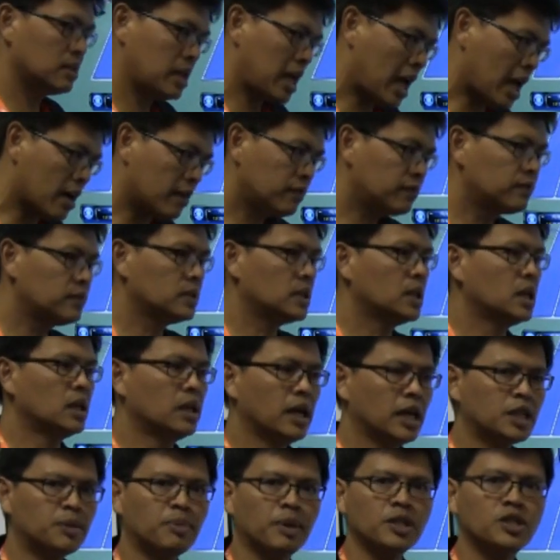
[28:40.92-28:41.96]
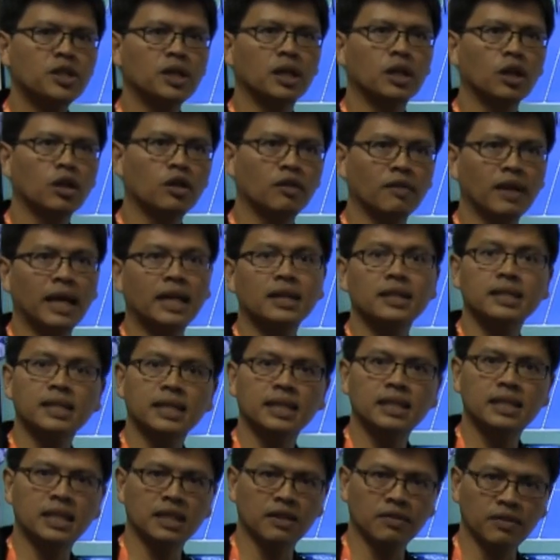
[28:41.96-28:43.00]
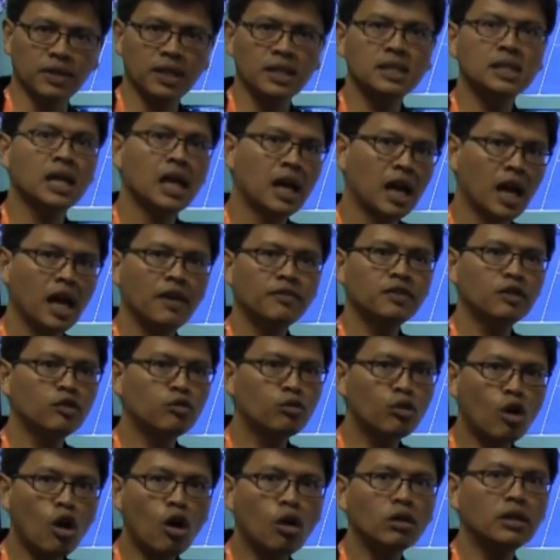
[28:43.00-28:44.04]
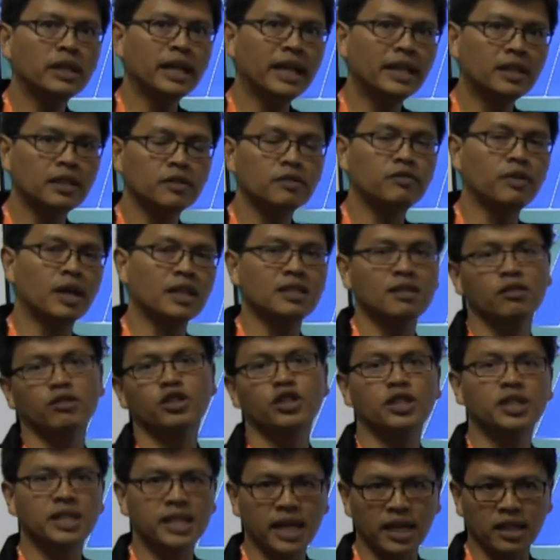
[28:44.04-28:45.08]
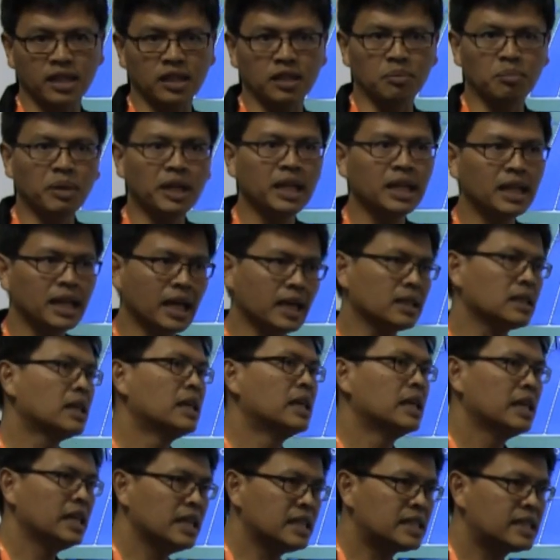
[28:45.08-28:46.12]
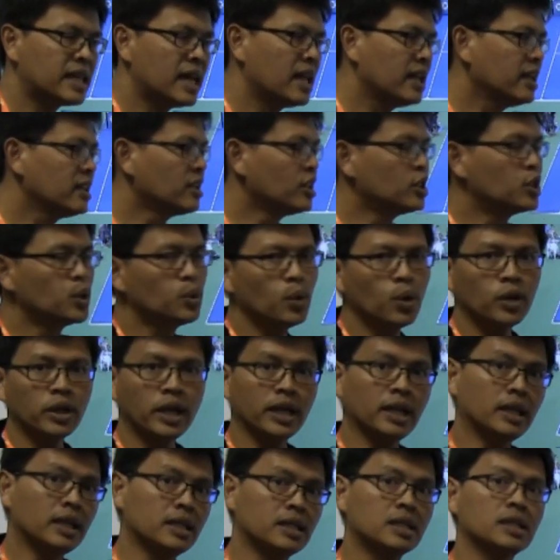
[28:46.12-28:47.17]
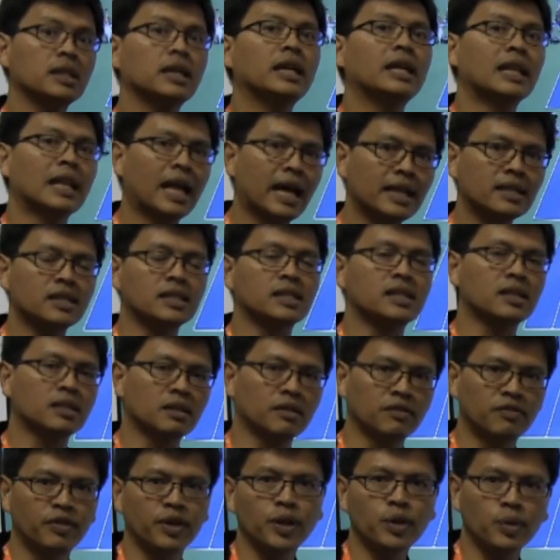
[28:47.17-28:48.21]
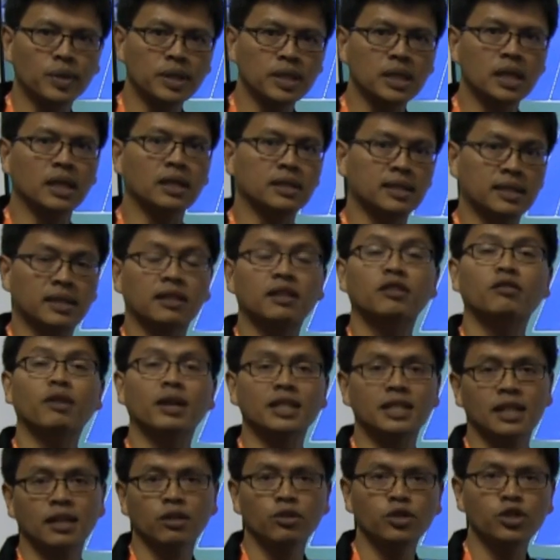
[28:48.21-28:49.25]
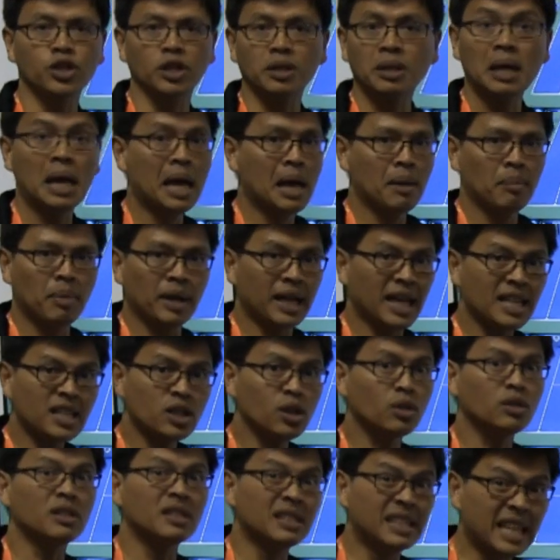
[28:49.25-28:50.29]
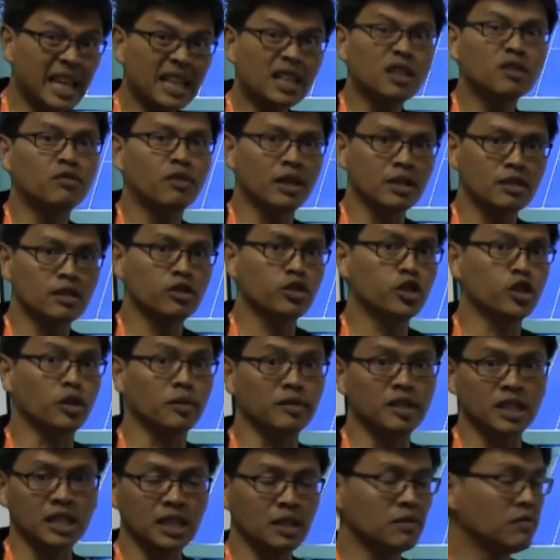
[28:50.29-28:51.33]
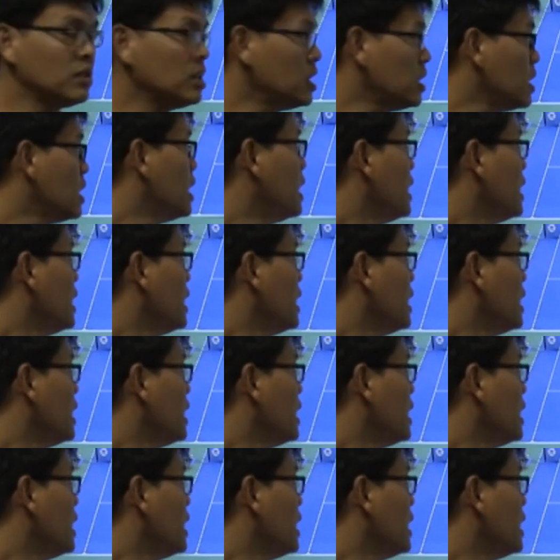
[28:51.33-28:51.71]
have, especially a lot of legacy TVs, have the wrong native resolution setting, meaning that it's telling the Duo that it likes a certain frequency, a certain resolution, but that's not the native resolution of the TV.